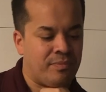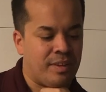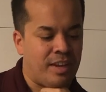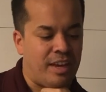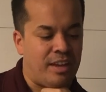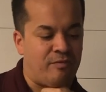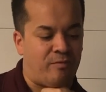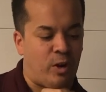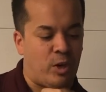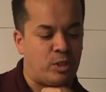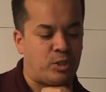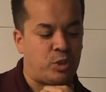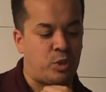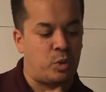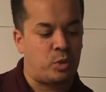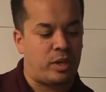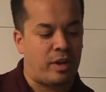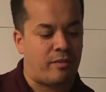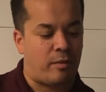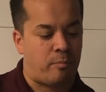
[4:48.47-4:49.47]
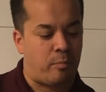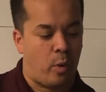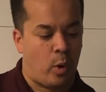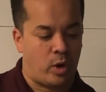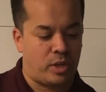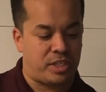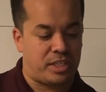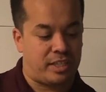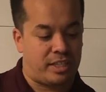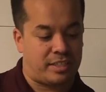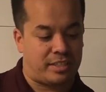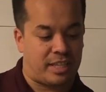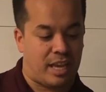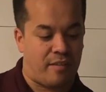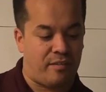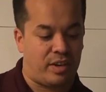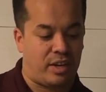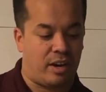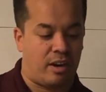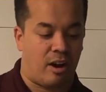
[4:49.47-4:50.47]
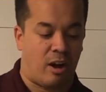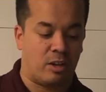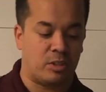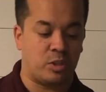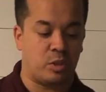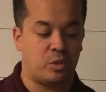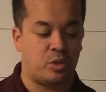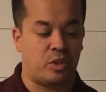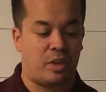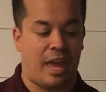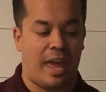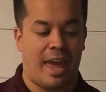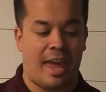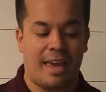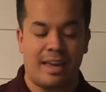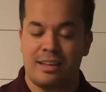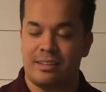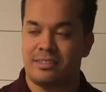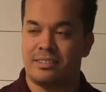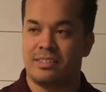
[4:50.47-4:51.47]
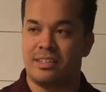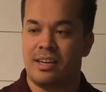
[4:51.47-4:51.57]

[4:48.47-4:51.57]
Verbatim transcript: in verse 2, give a portion to seven and also to eight,